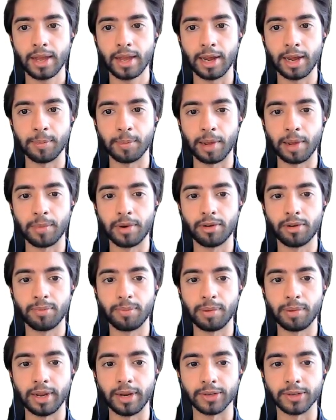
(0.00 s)
And my mirror
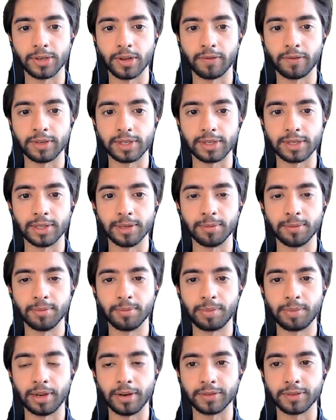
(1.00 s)
plane is obviously the
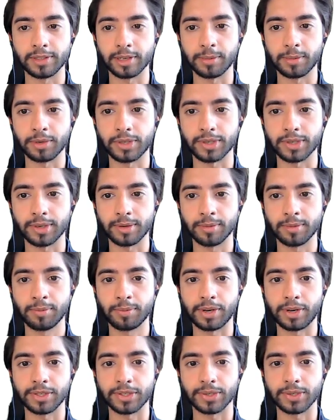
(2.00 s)
plane of symmetry.
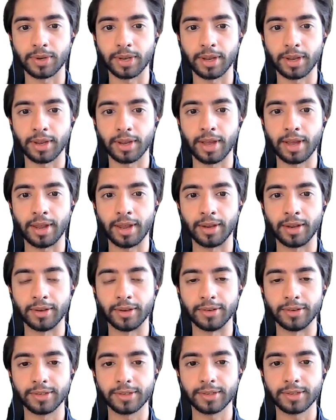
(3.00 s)
Press OK,
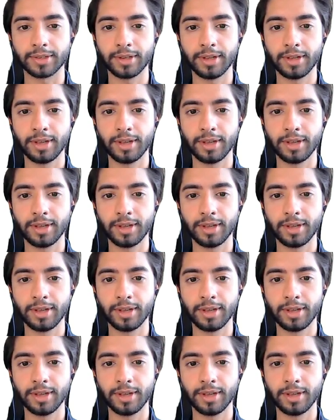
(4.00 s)
and